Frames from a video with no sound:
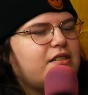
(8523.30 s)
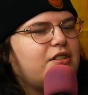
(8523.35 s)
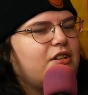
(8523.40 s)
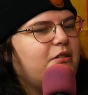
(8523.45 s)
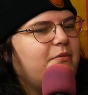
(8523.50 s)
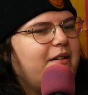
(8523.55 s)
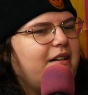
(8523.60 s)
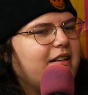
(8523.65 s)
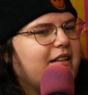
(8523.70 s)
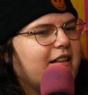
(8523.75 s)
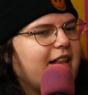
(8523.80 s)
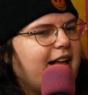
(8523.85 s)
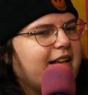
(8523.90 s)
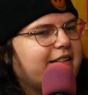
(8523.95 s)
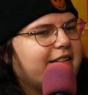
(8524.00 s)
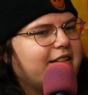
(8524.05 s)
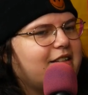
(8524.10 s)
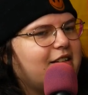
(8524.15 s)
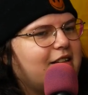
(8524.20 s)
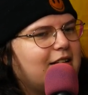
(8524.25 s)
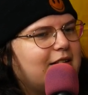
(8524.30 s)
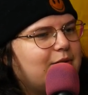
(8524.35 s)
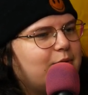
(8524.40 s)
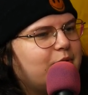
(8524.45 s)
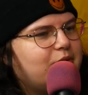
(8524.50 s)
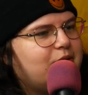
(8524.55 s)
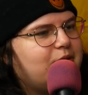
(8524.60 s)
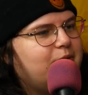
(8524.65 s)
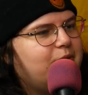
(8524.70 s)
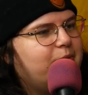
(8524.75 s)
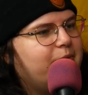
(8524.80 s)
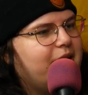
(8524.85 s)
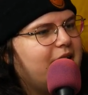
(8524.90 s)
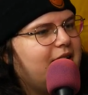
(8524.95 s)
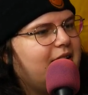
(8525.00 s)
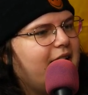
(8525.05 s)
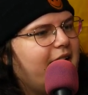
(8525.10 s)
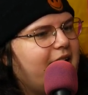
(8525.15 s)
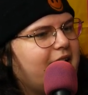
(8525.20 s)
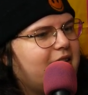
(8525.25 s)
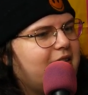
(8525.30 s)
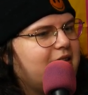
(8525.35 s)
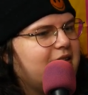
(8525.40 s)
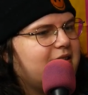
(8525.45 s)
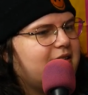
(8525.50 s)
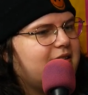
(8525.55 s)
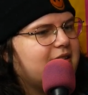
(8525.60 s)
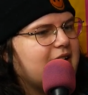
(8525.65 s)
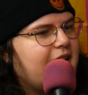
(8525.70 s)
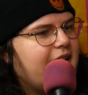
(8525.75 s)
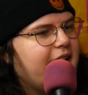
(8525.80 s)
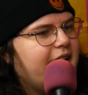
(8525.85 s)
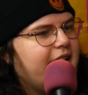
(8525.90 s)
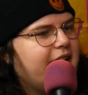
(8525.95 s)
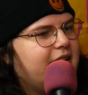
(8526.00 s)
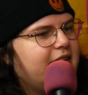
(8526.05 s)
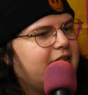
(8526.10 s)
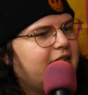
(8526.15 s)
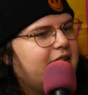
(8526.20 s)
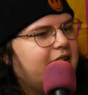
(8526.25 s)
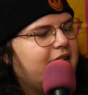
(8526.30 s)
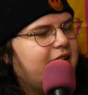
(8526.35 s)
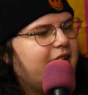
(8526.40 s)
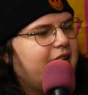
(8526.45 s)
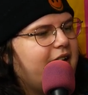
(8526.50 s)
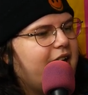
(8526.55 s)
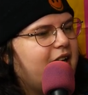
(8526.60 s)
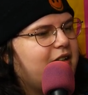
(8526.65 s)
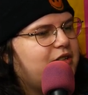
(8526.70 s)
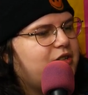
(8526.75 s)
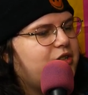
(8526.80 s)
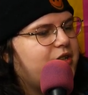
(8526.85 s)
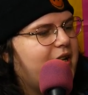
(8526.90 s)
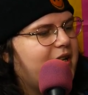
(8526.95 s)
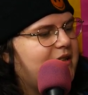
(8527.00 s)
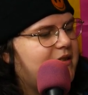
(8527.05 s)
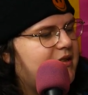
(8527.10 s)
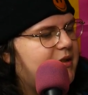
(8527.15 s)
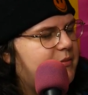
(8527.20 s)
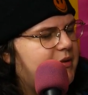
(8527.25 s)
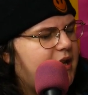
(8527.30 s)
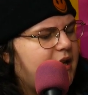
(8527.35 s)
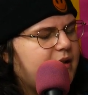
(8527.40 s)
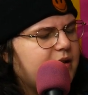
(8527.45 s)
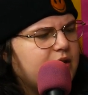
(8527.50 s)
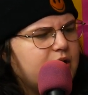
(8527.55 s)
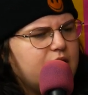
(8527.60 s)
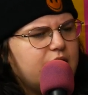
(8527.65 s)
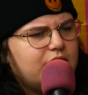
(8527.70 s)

so many classic things where she would read like the sign at Chase and be like,